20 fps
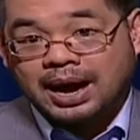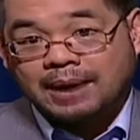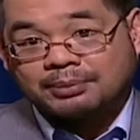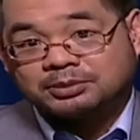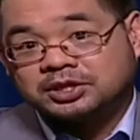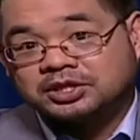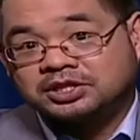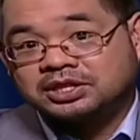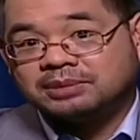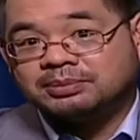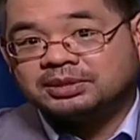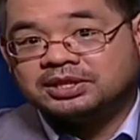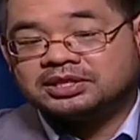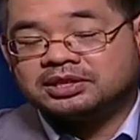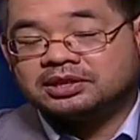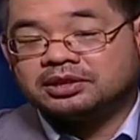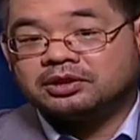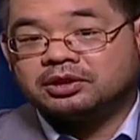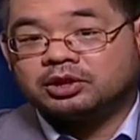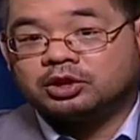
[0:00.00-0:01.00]
Perhaps this
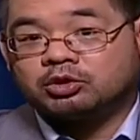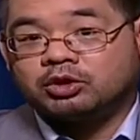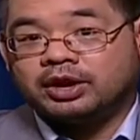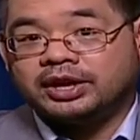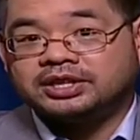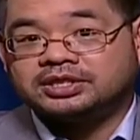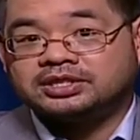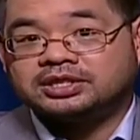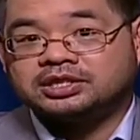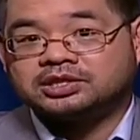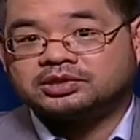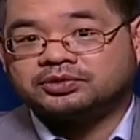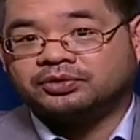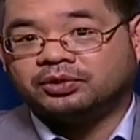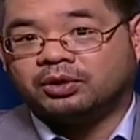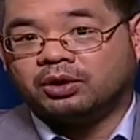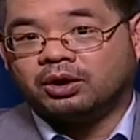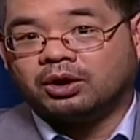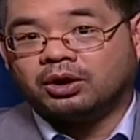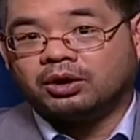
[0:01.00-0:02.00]
can be considered a
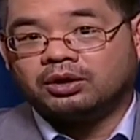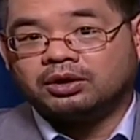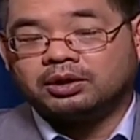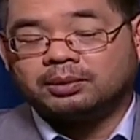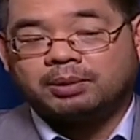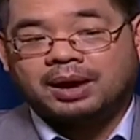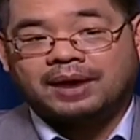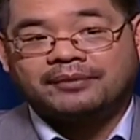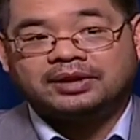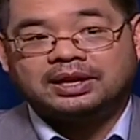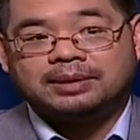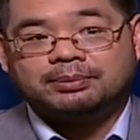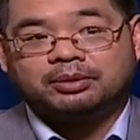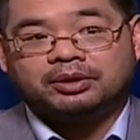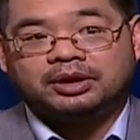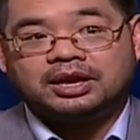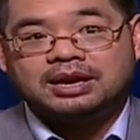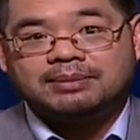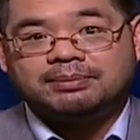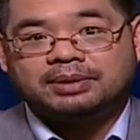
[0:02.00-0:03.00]
crisis for the Prophet
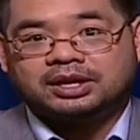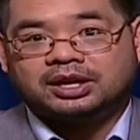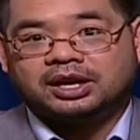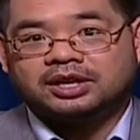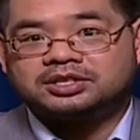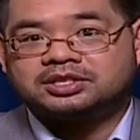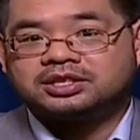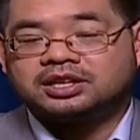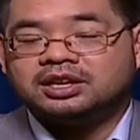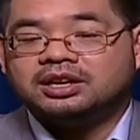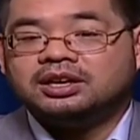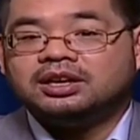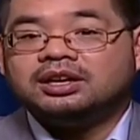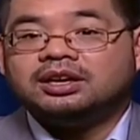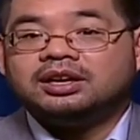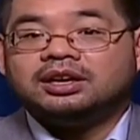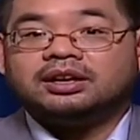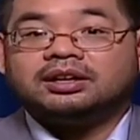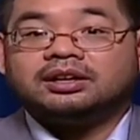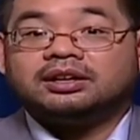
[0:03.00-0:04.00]
Ibrahim, because
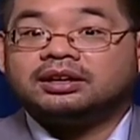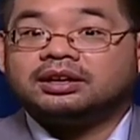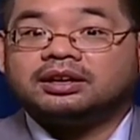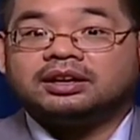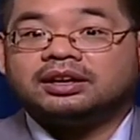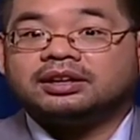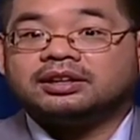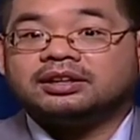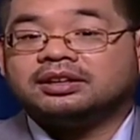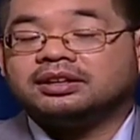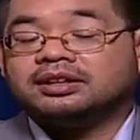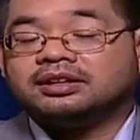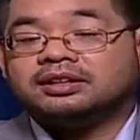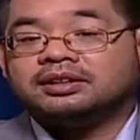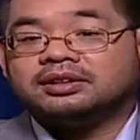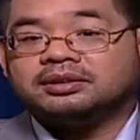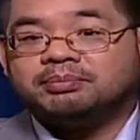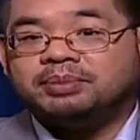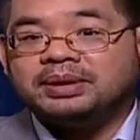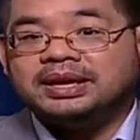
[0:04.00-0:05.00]

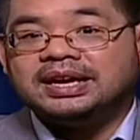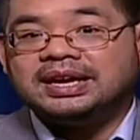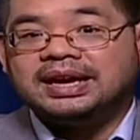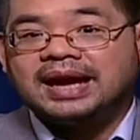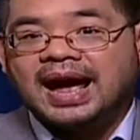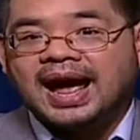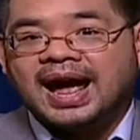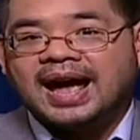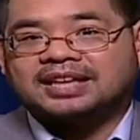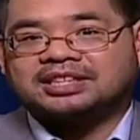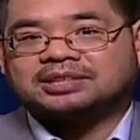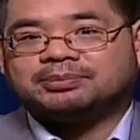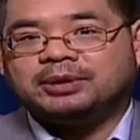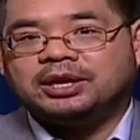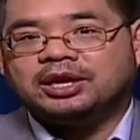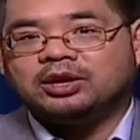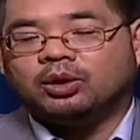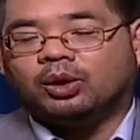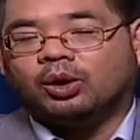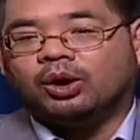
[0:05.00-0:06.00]
being
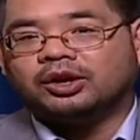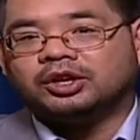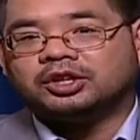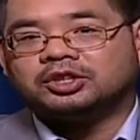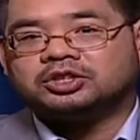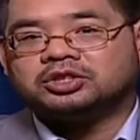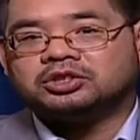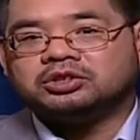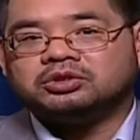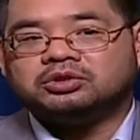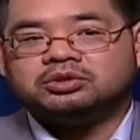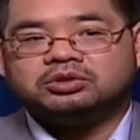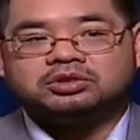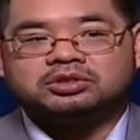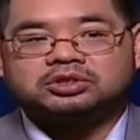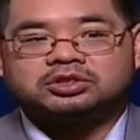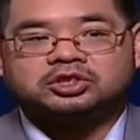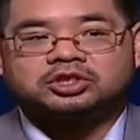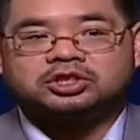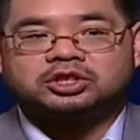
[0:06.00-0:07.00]
asked, being ordered
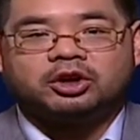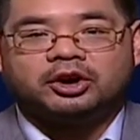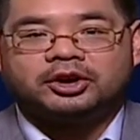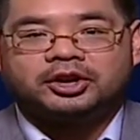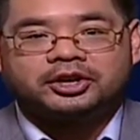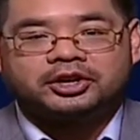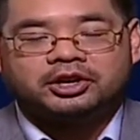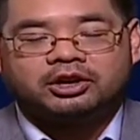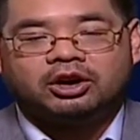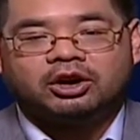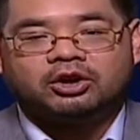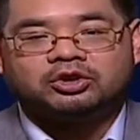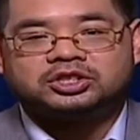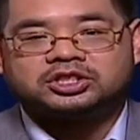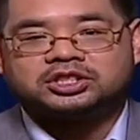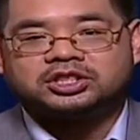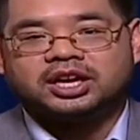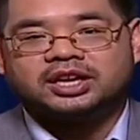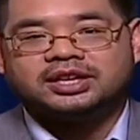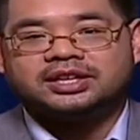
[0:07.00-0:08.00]
to slaughter your
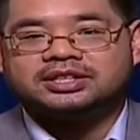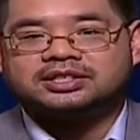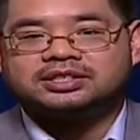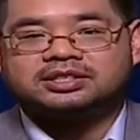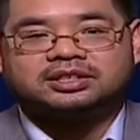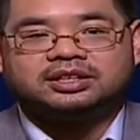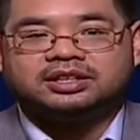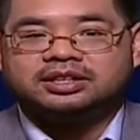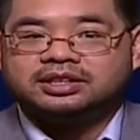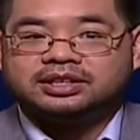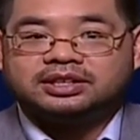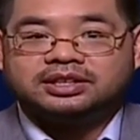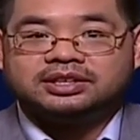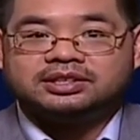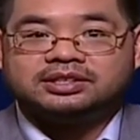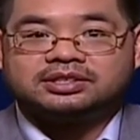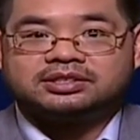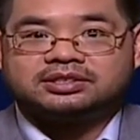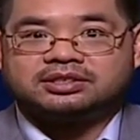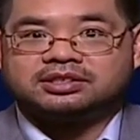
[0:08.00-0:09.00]
own son is
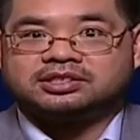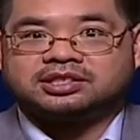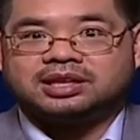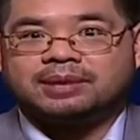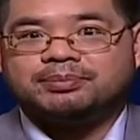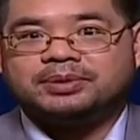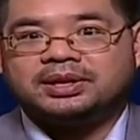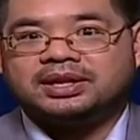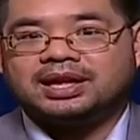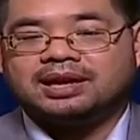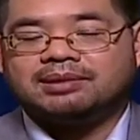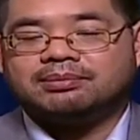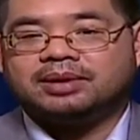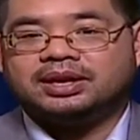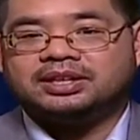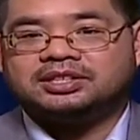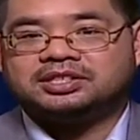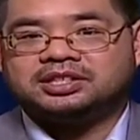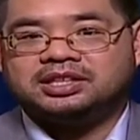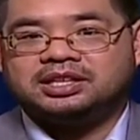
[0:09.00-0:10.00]
something that